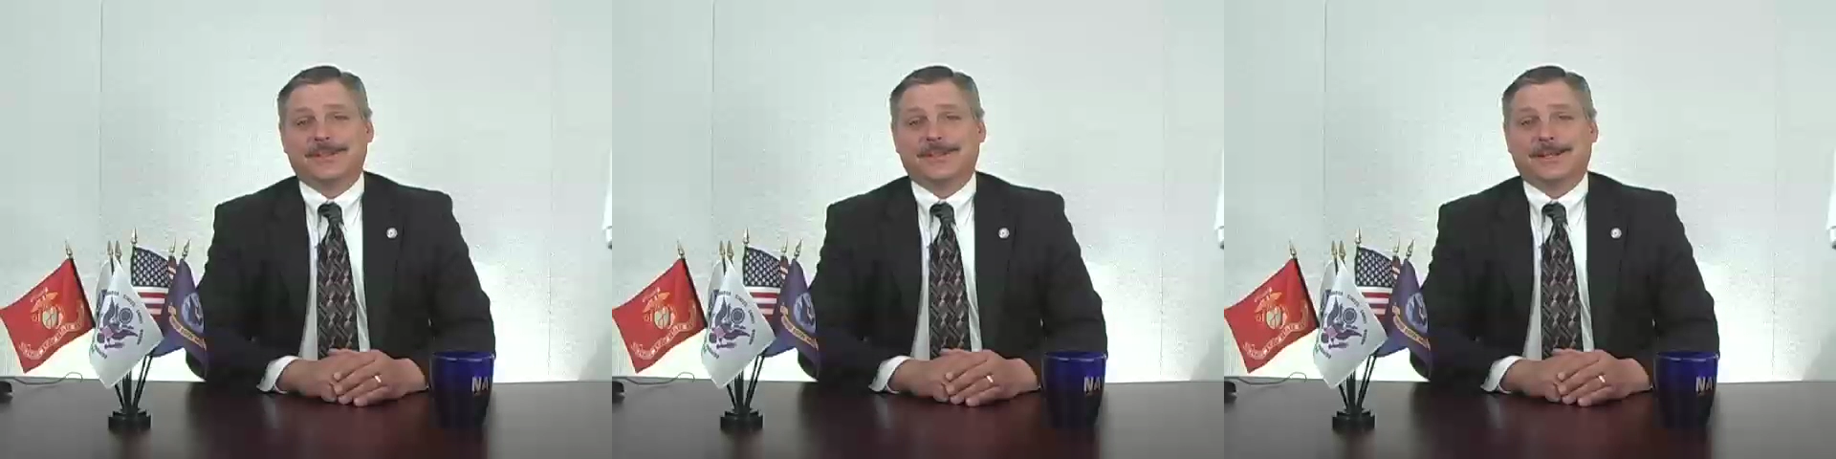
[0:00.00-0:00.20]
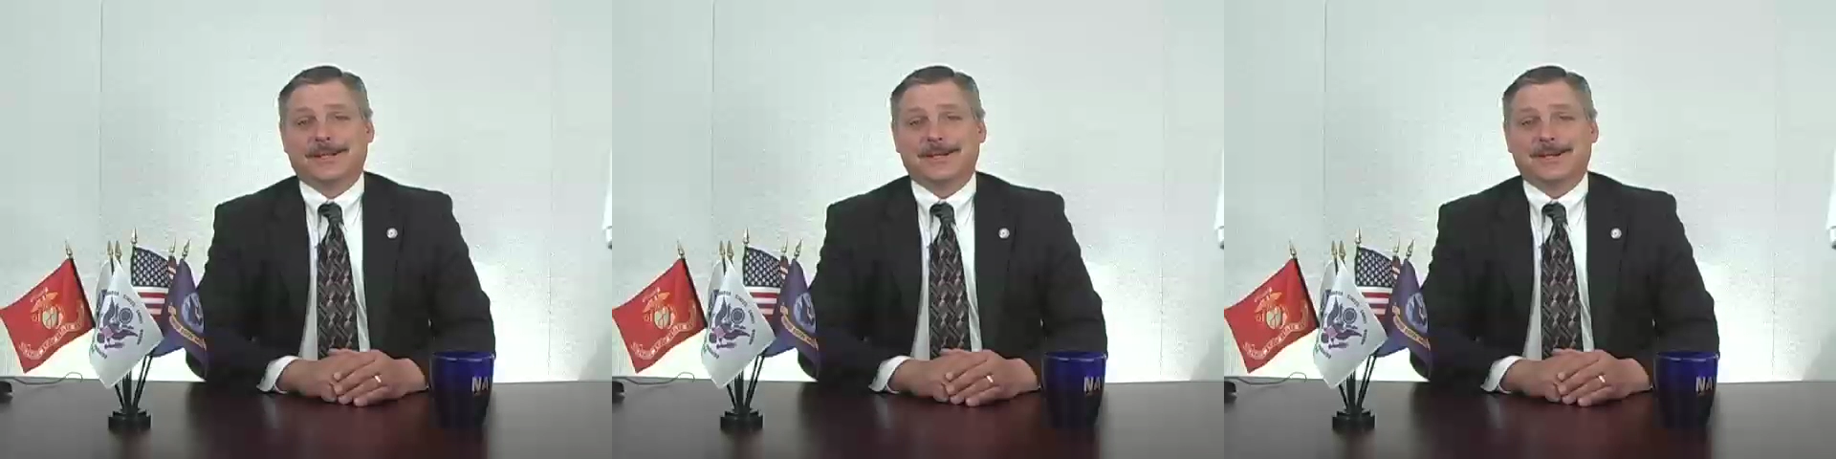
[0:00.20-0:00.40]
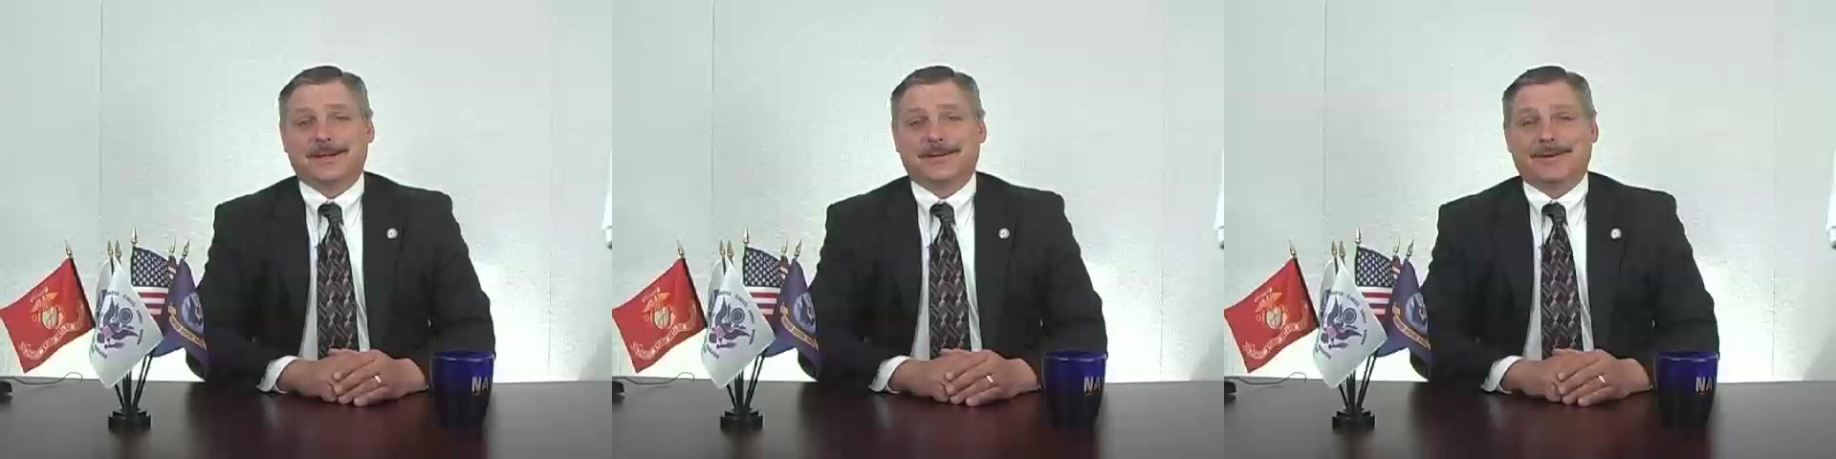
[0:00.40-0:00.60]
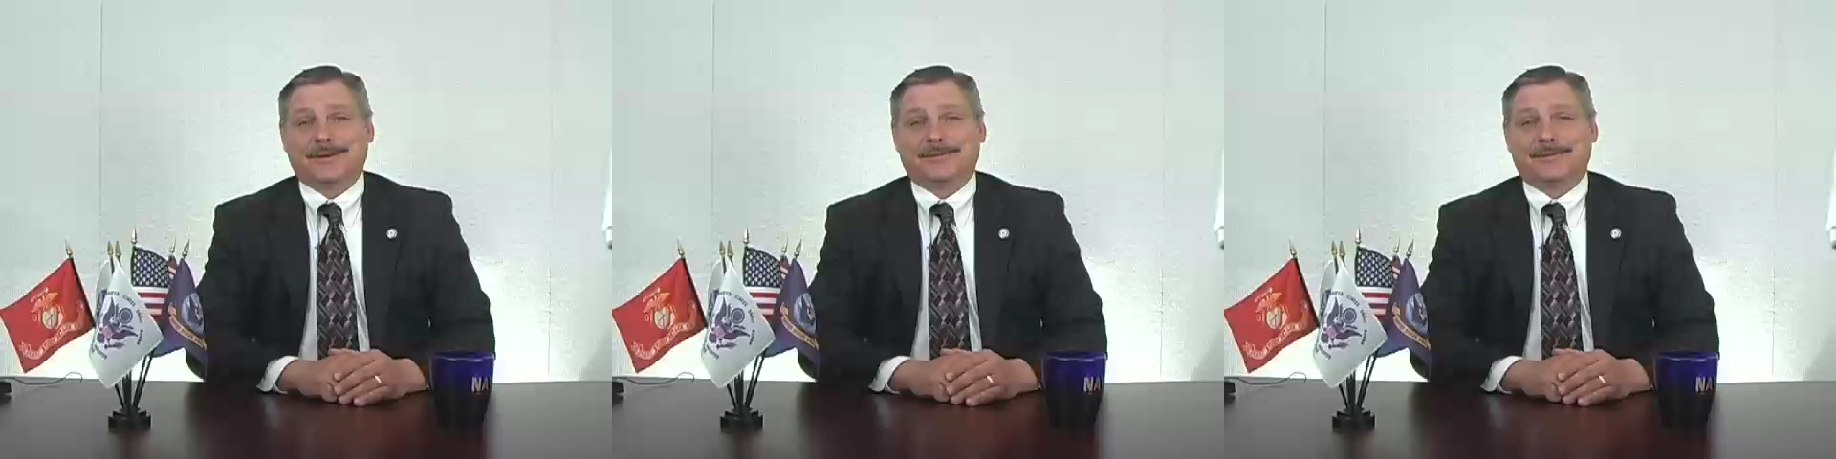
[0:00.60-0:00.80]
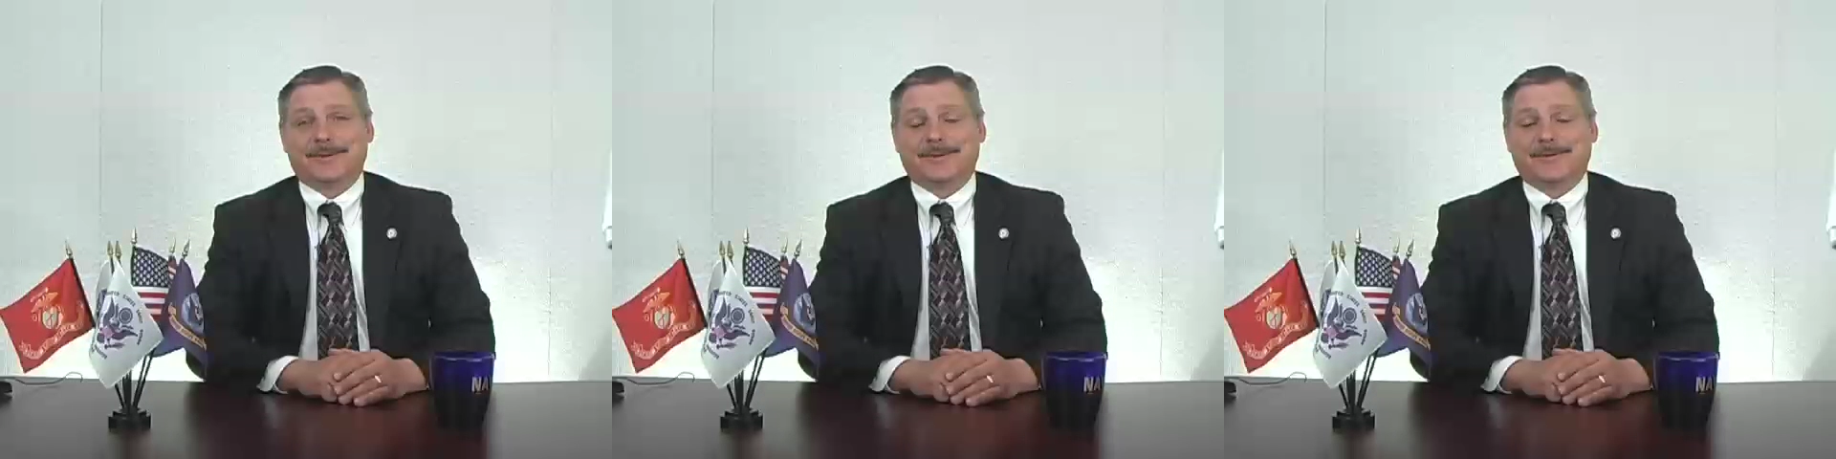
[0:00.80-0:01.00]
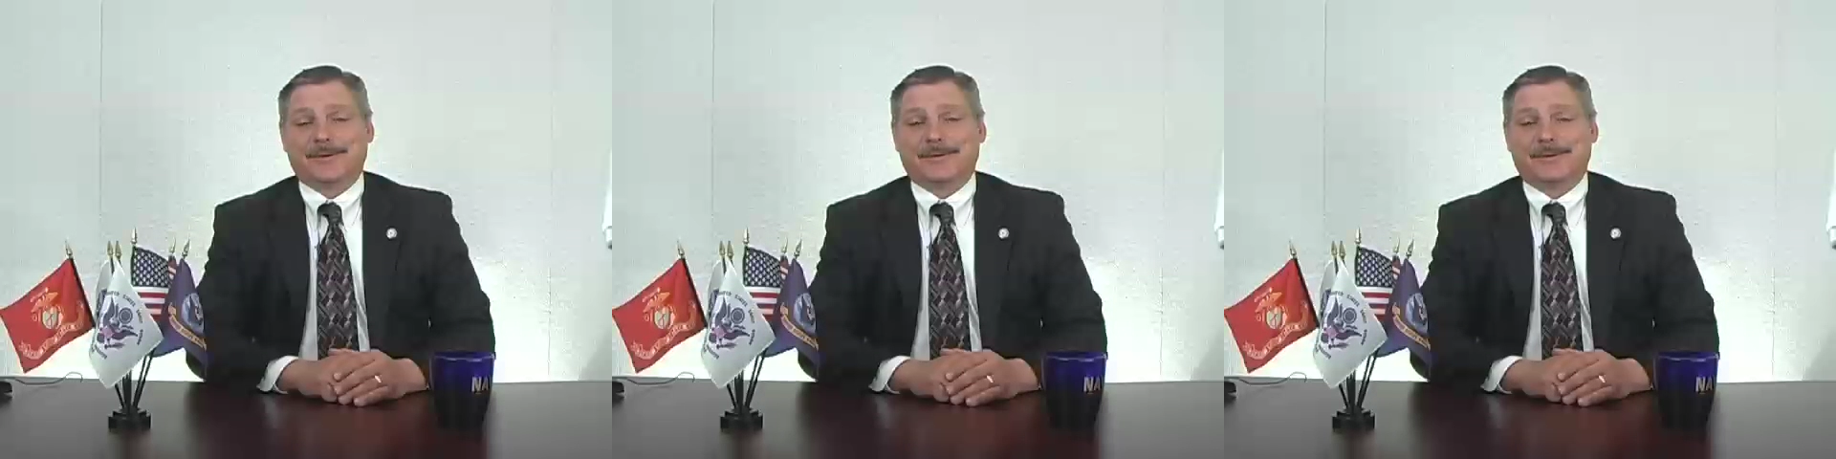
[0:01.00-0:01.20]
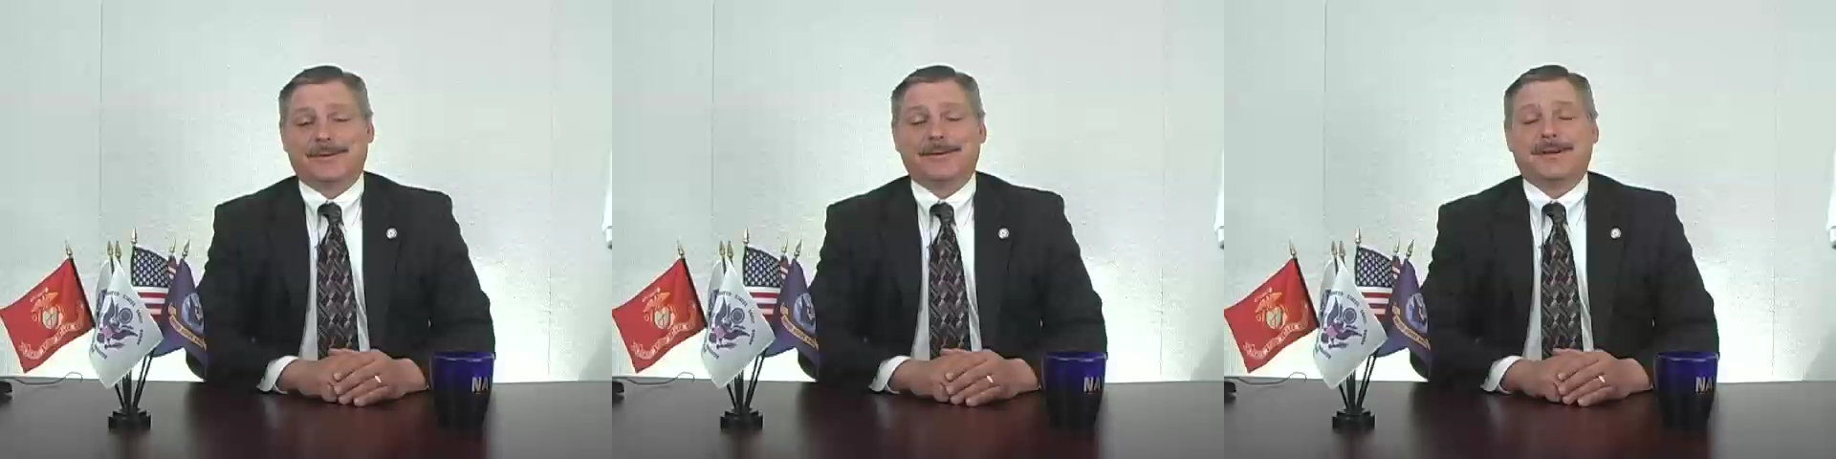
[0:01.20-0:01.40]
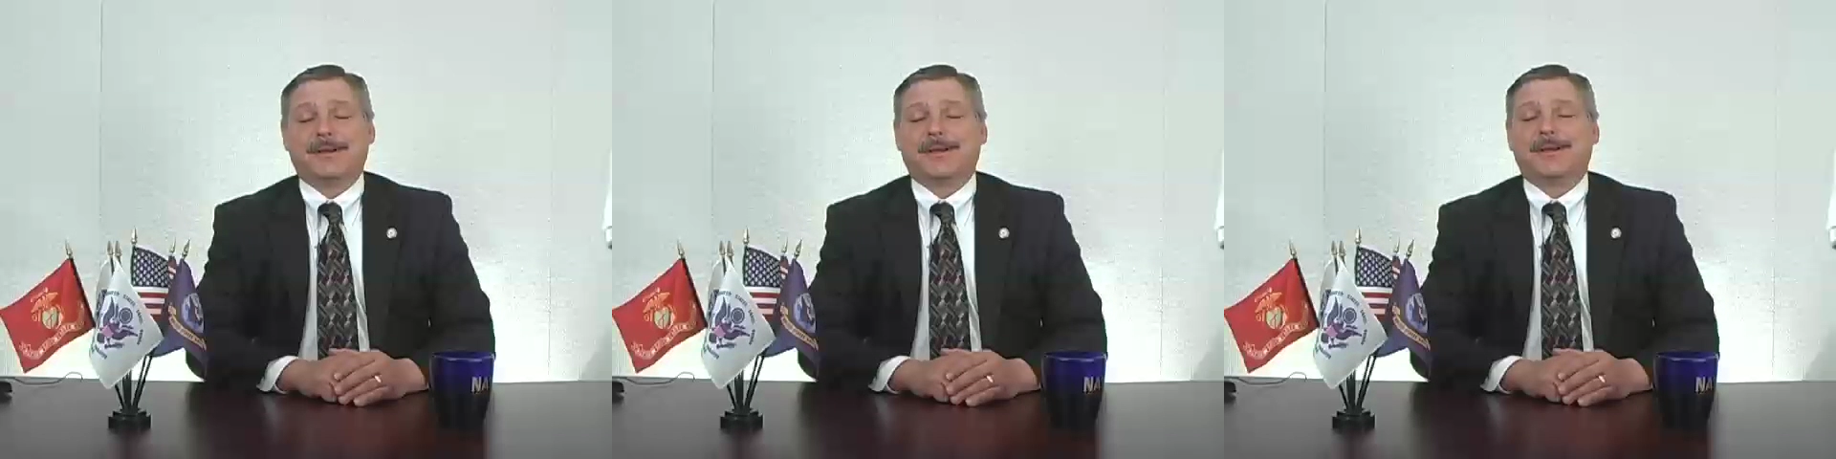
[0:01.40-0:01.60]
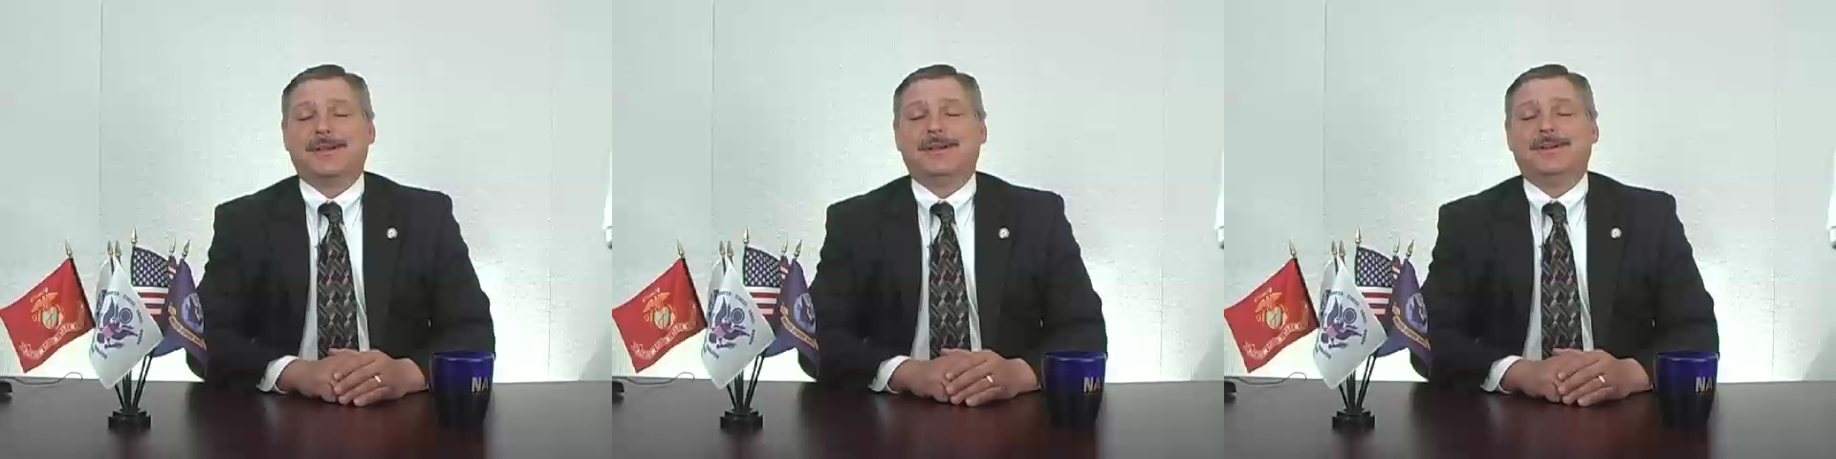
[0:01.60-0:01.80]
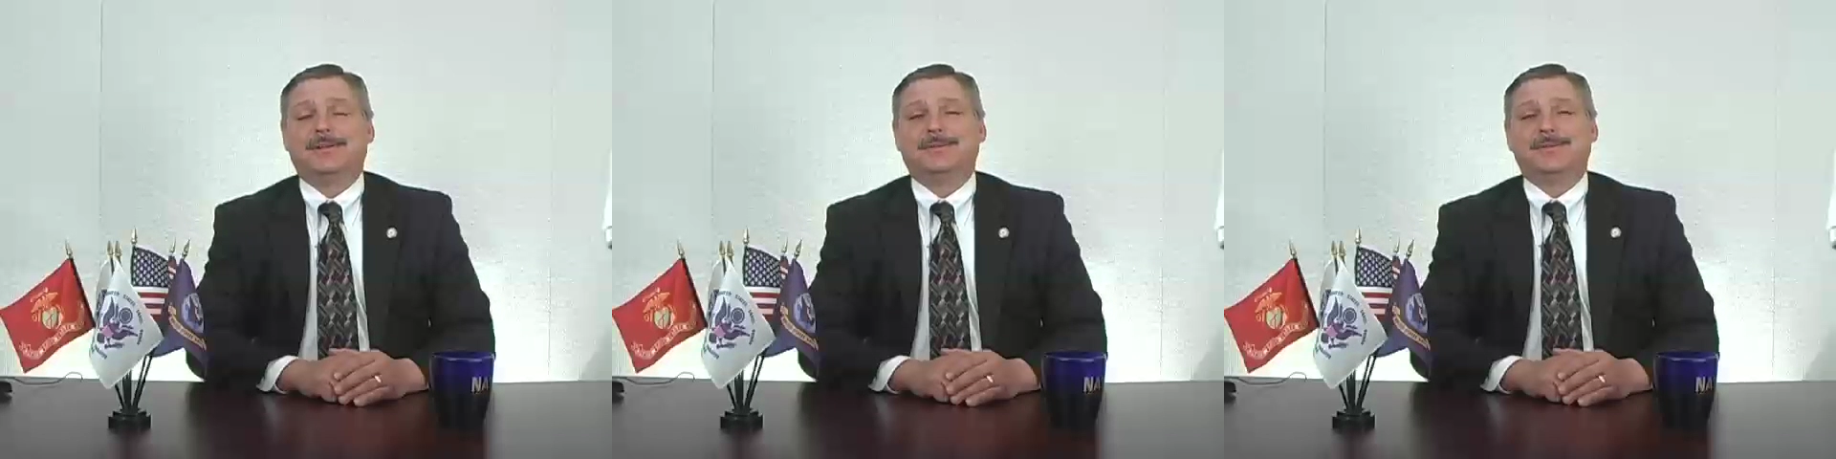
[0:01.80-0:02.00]
It is a
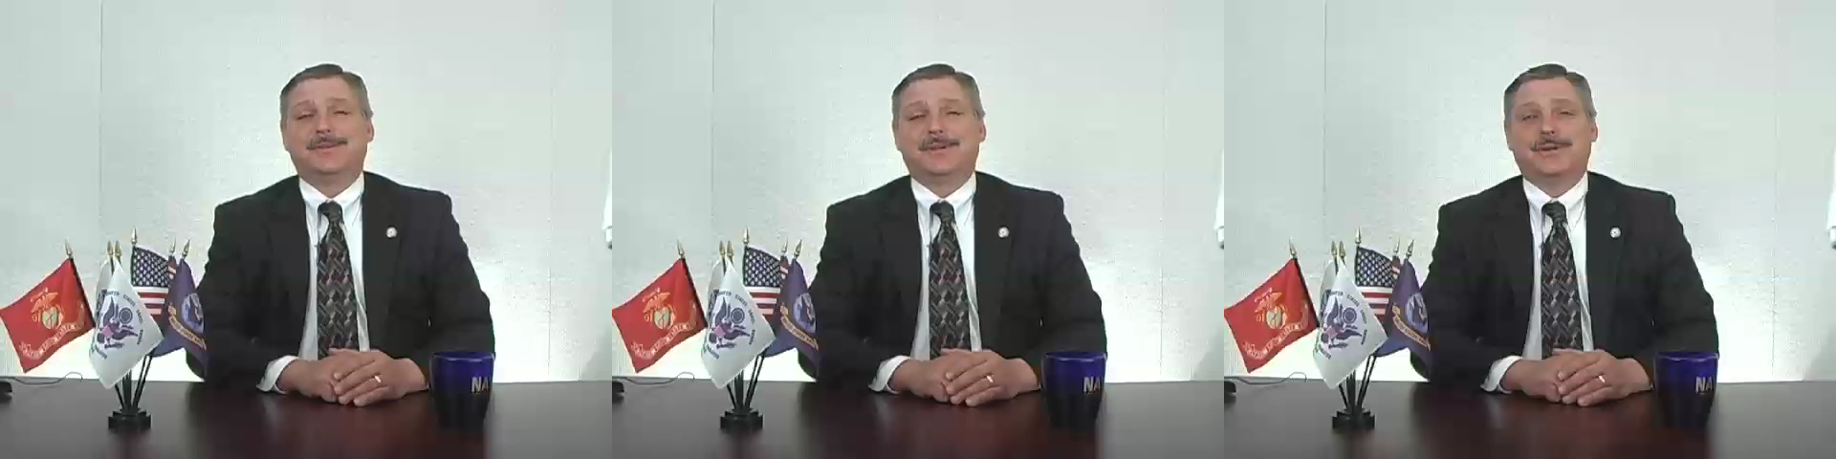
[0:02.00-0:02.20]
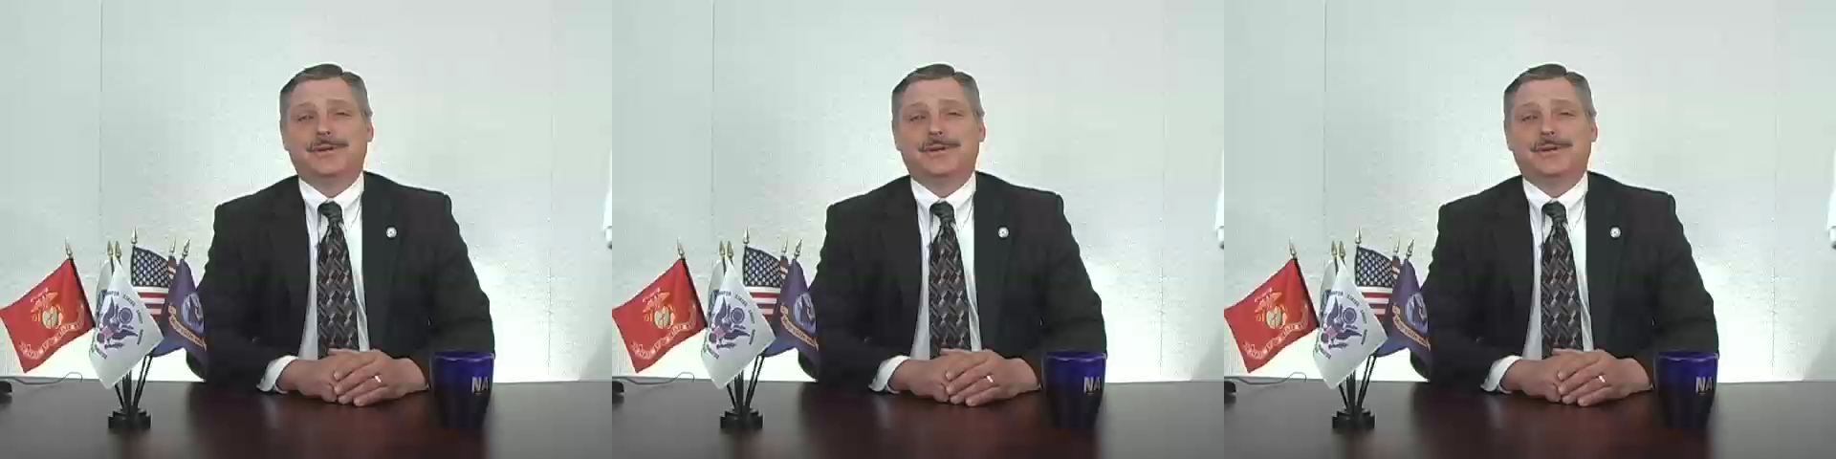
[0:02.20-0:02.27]
huge,